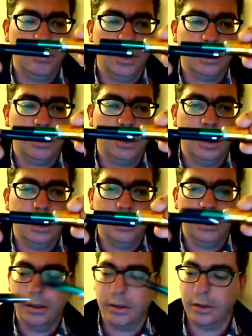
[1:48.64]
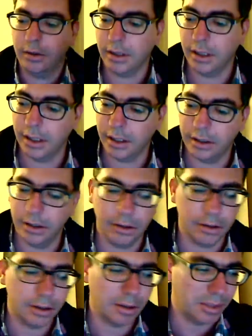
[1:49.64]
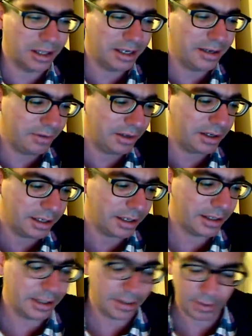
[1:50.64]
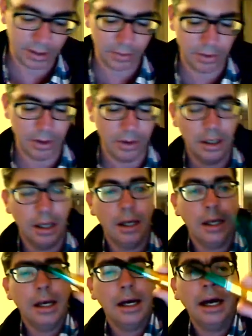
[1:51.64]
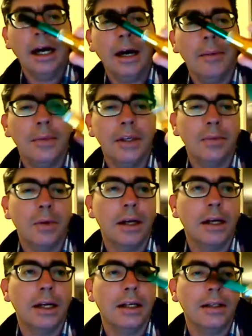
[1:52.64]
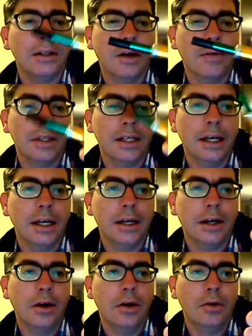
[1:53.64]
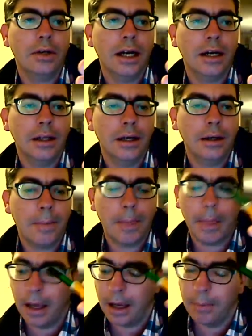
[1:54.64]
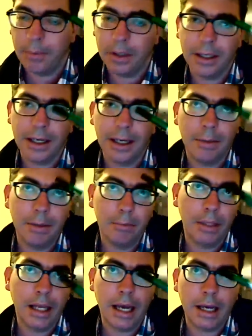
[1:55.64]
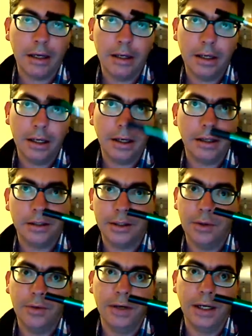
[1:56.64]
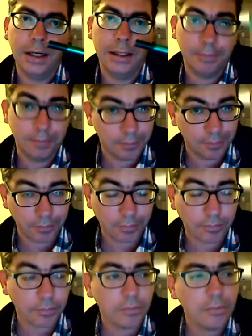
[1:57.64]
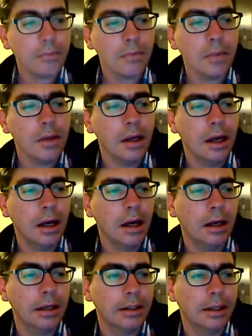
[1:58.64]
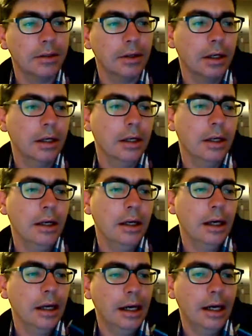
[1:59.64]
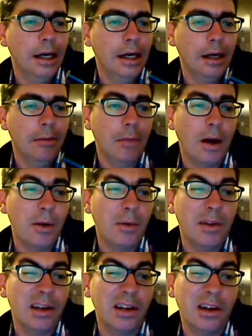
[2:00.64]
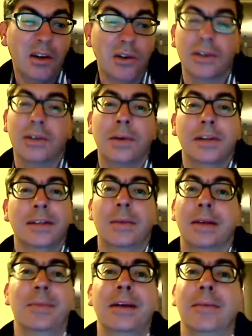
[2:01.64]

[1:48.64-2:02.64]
much larger sort of connection. So I believe you can get that one as well. This one, it's obviously a gold color. You can get them in black and you can get silver, etc. I went with the gold because I wanted something